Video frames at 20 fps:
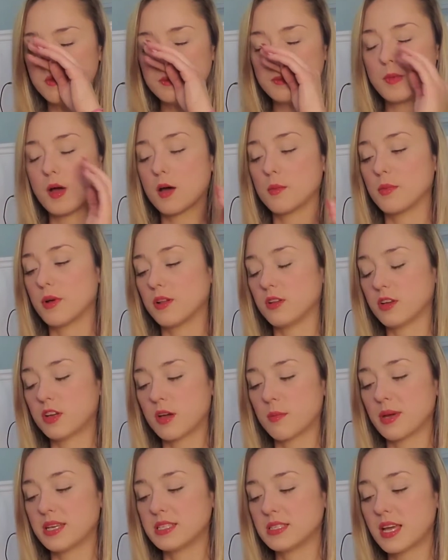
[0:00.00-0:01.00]
look
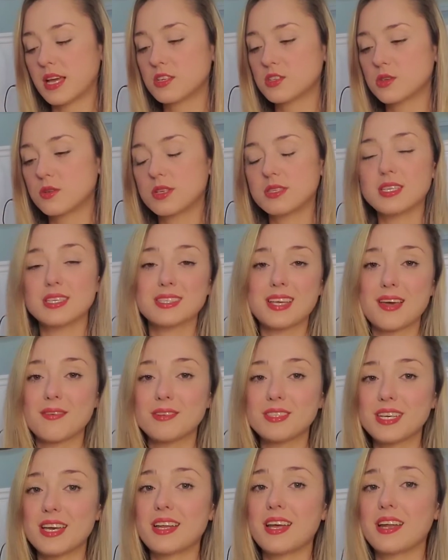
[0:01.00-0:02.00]
at my schedule, and it says I have a
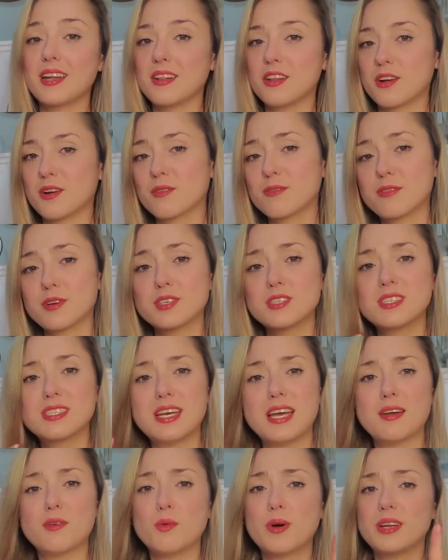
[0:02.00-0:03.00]
deadhead in there. First
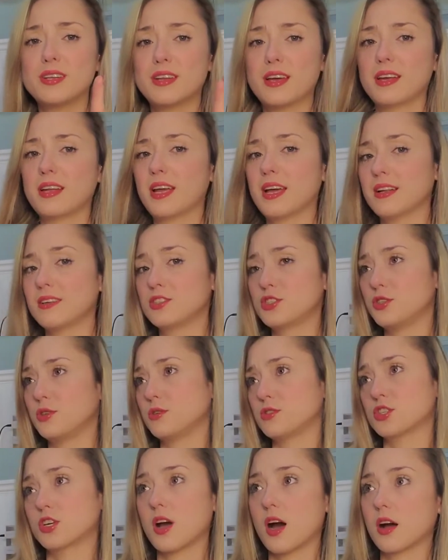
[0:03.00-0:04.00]
day, 1 deadhead to
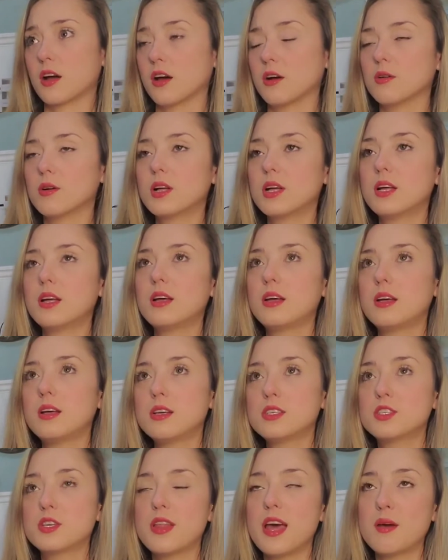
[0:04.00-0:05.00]
Chicago.
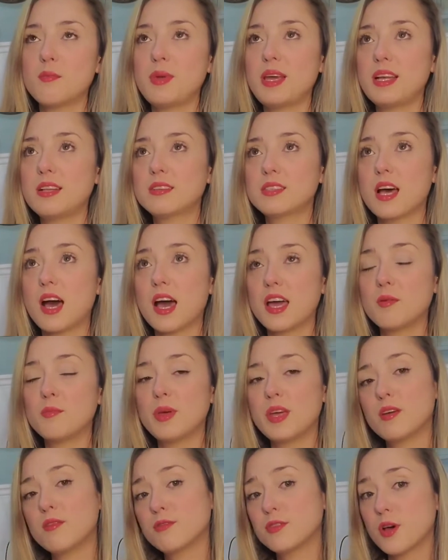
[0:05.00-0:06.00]
So that means I'm
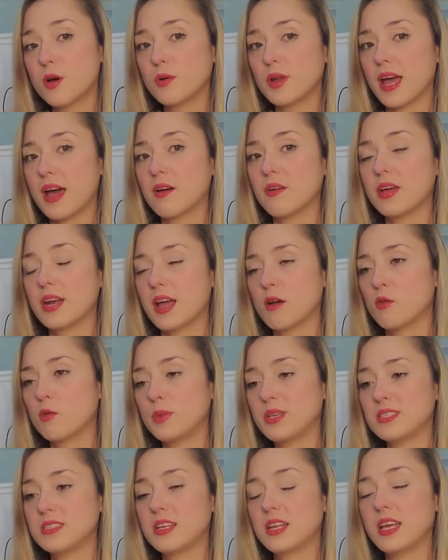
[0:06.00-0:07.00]
being flown out, and I will be
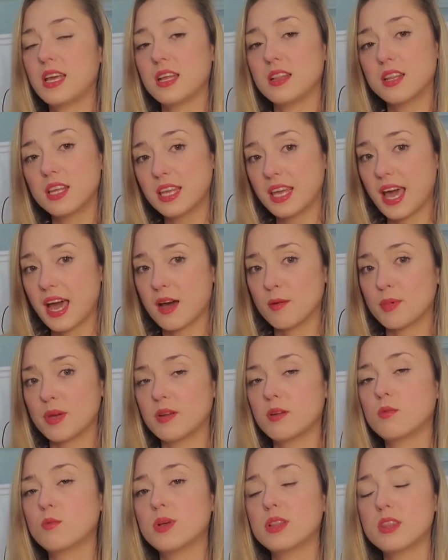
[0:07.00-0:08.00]
sitting in the
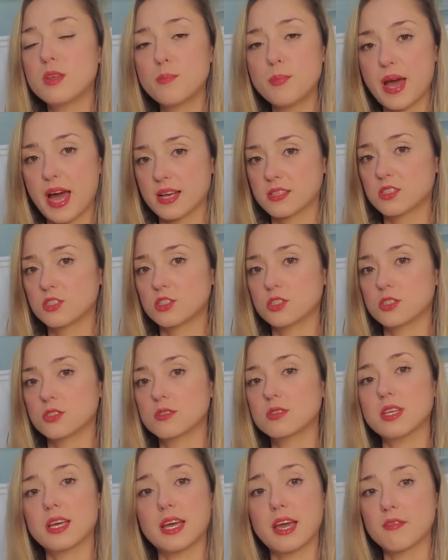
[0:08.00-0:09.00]
cabin with the
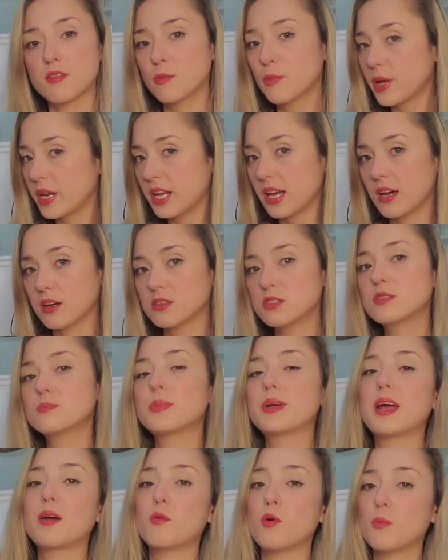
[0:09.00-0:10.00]
passengers like everybody else,
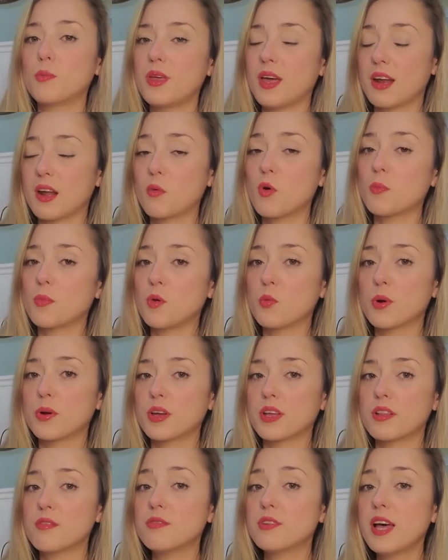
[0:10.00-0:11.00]
but I won't be
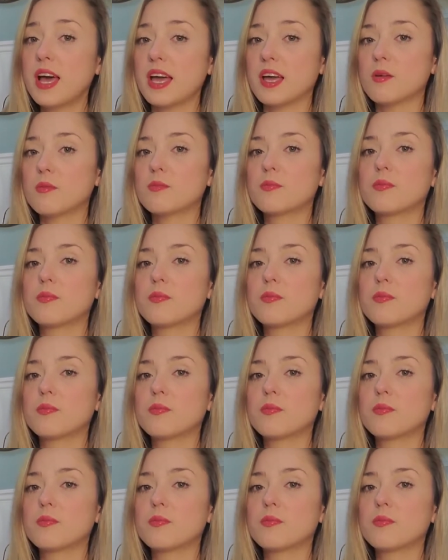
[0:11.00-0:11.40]
working the flight.